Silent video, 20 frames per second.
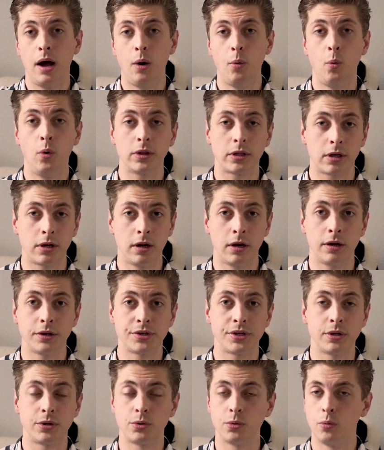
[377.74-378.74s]
what
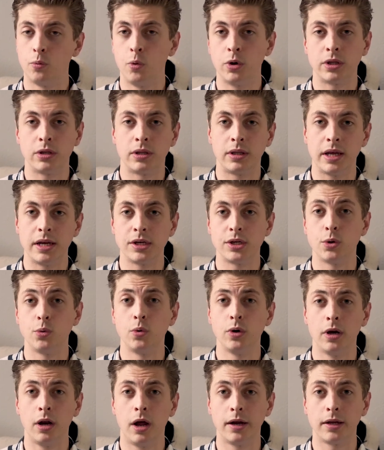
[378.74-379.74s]
classes or what things you
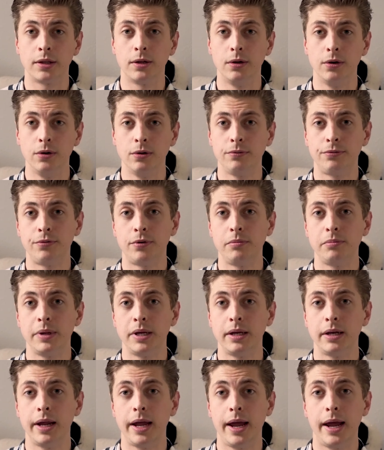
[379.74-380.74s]
would like to learn from
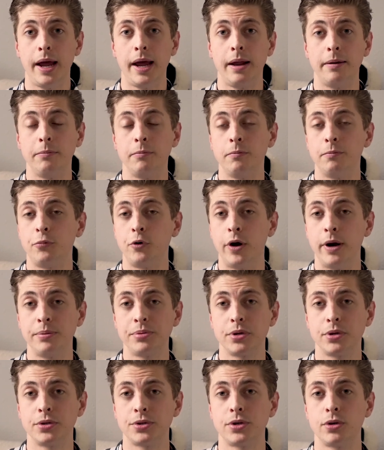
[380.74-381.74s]
them, and perhaps
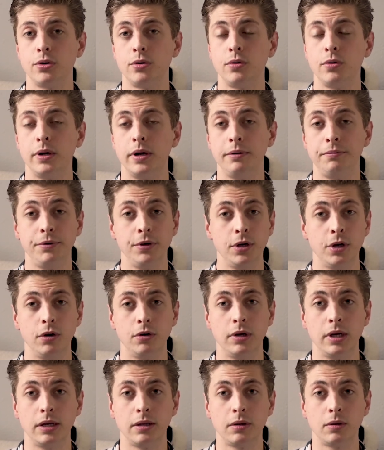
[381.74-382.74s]
also if you
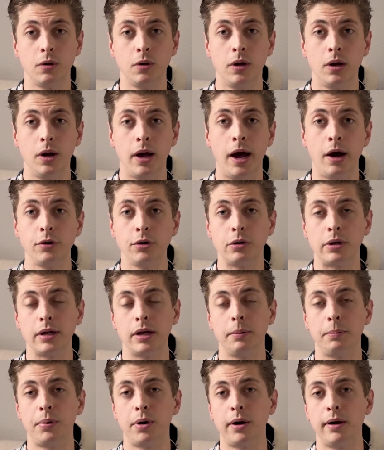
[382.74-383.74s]
know that how you can
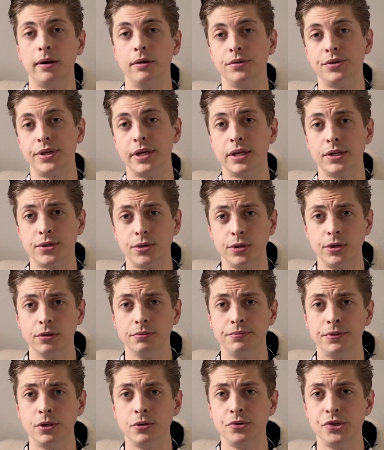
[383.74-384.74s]
apply those things to your
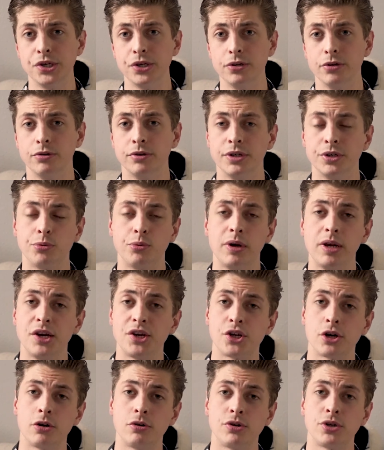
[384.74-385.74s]
future. This really
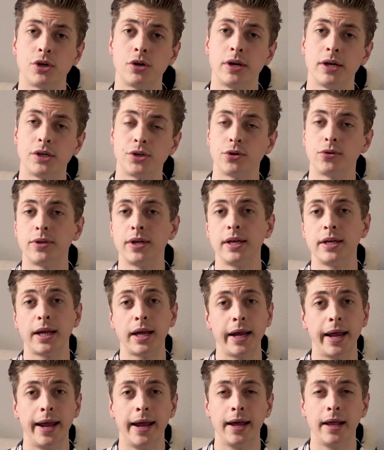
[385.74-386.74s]
shows you that you're
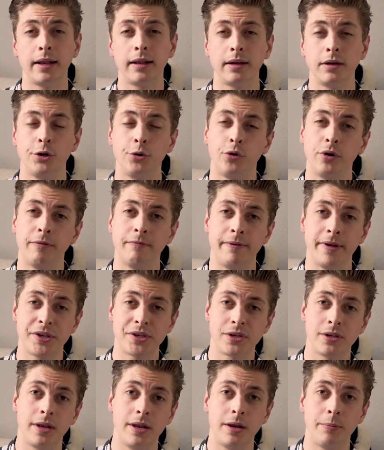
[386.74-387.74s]
thinking ahead, you're
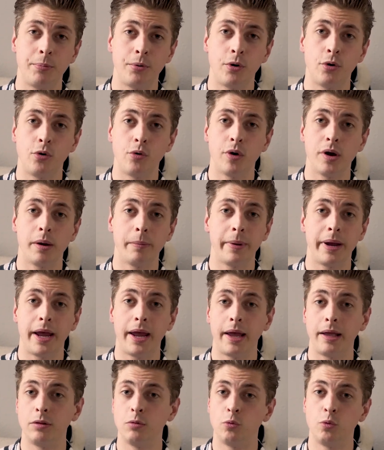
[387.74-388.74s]
invested in the program,
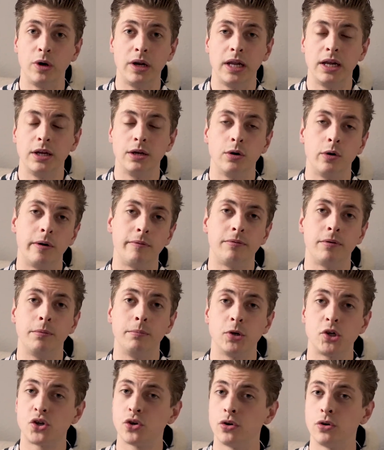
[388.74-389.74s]
and really you have a
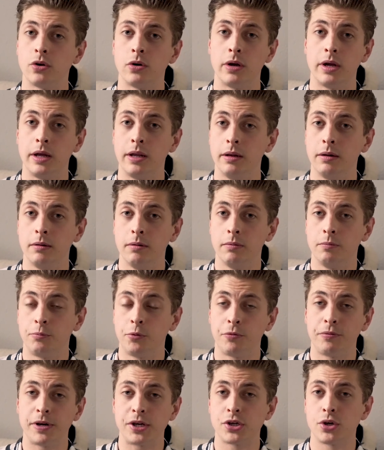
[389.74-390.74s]
mature and
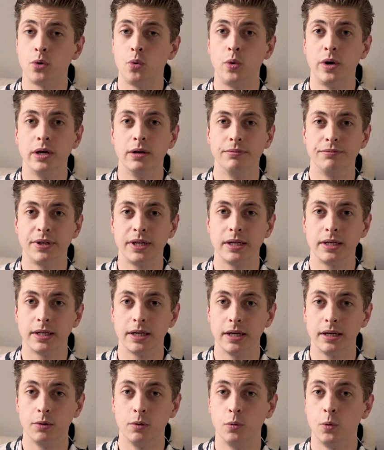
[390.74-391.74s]
professional way of
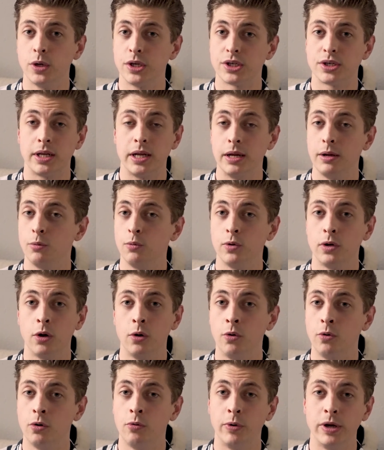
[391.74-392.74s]
thinking, which they would
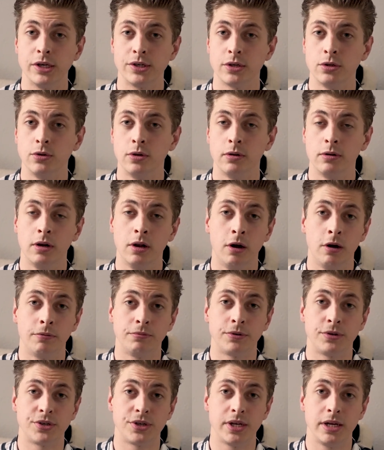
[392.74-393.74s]
always
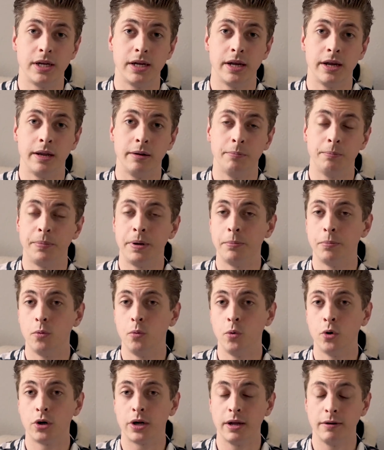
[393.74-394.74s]
love to see in people
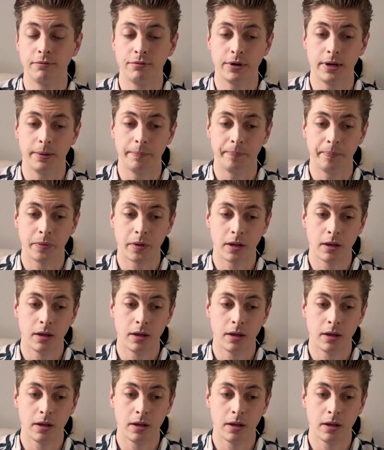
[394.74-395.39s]
working for them.